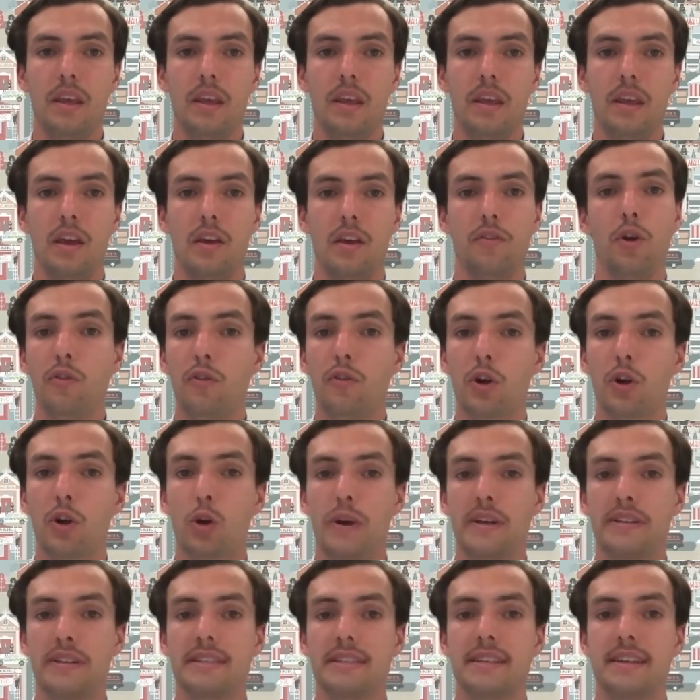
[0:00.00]
if you have
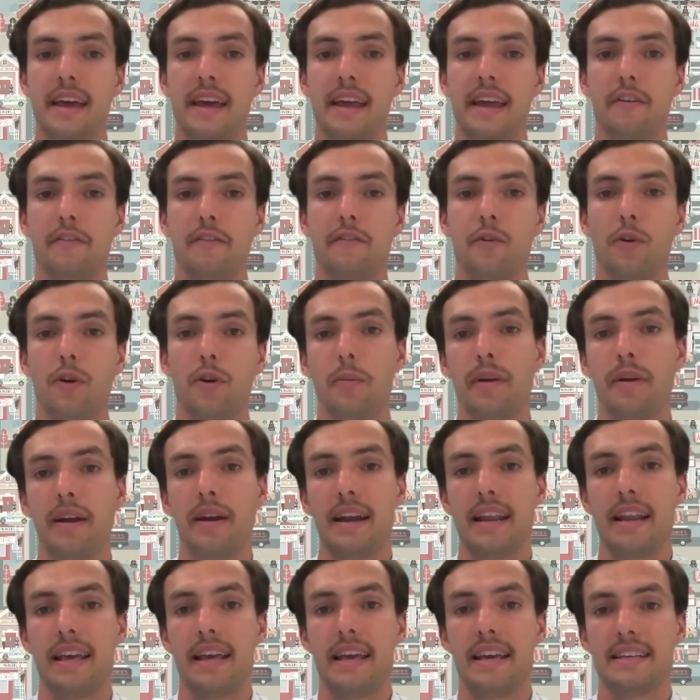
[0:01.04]
requested an
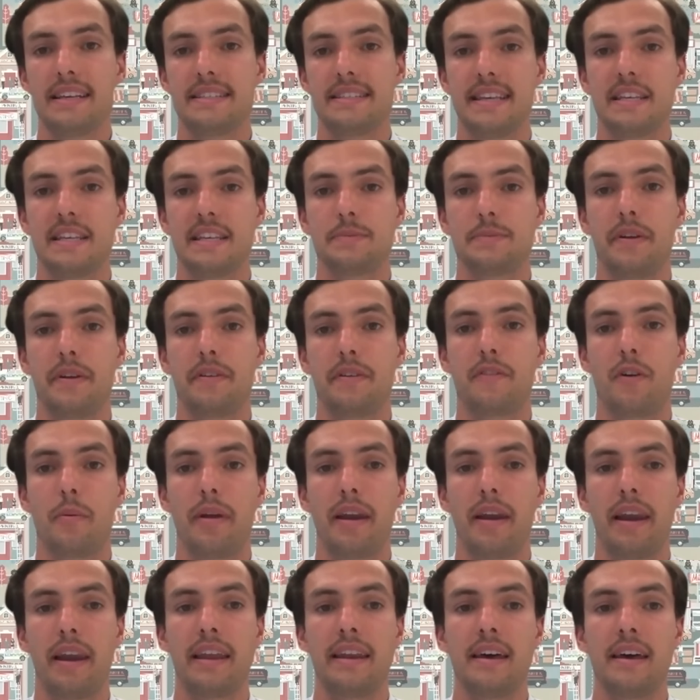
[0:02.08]
affordability assessment from
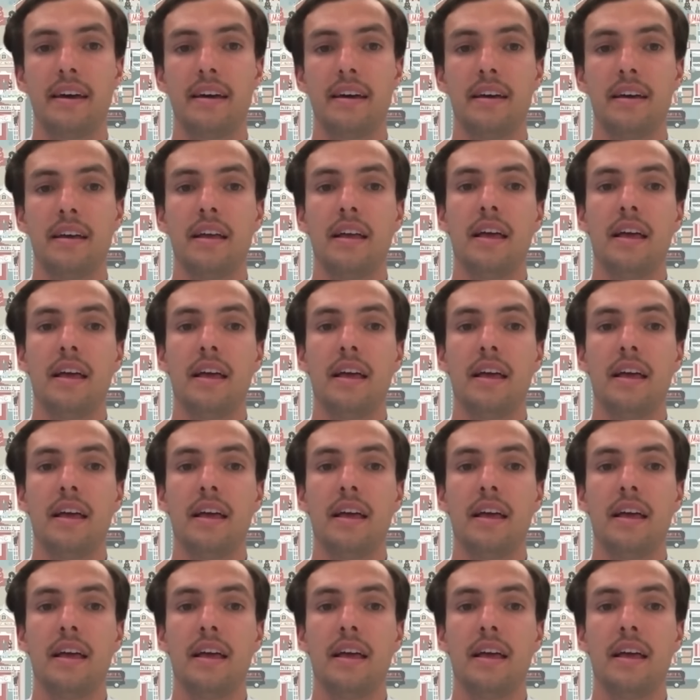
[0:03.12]
a lender,